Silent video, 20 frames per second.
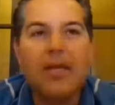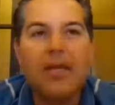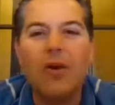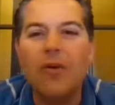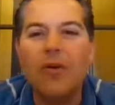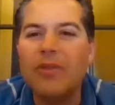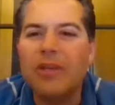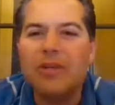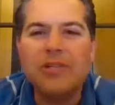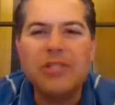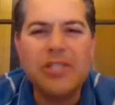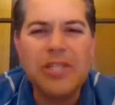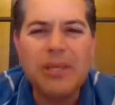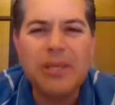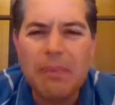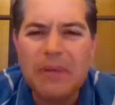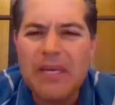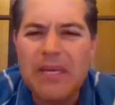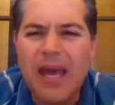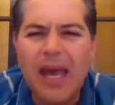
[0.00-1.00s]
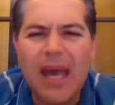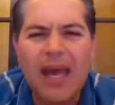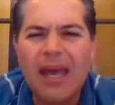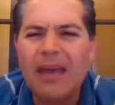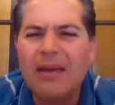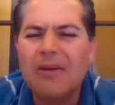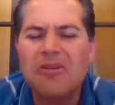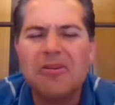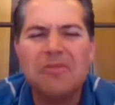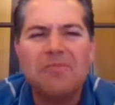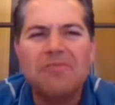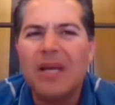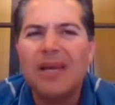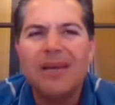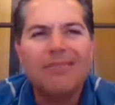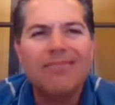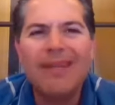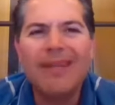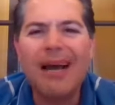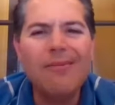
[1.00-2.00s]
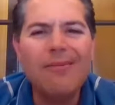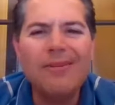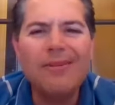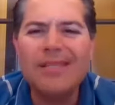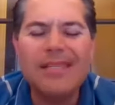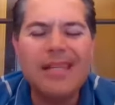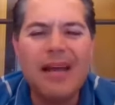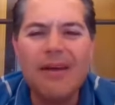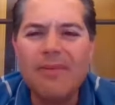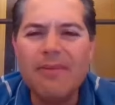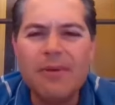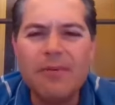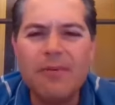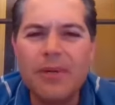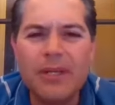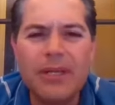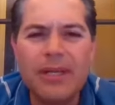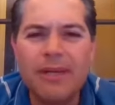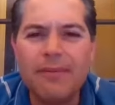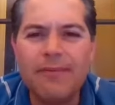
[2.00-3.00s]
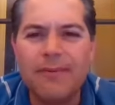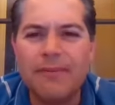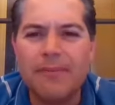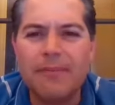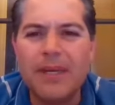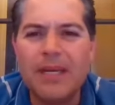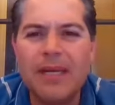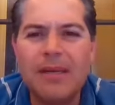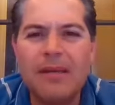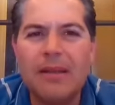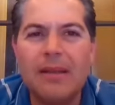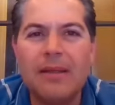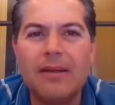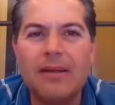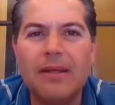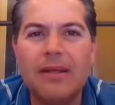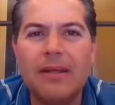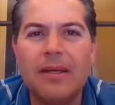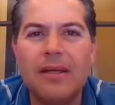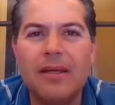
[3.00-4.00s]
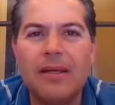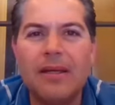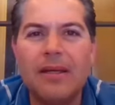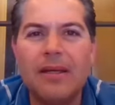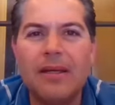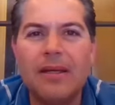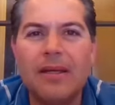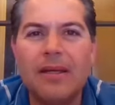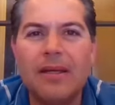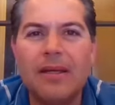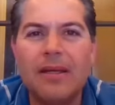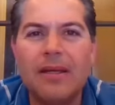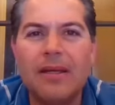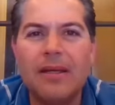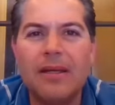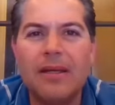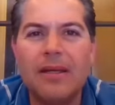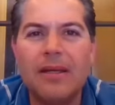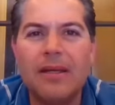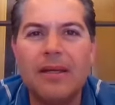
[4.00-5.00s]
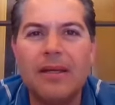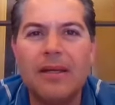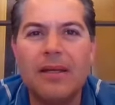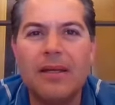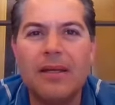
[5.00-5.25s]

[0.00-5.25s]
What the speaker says: their GPA, or that was never really for me the most important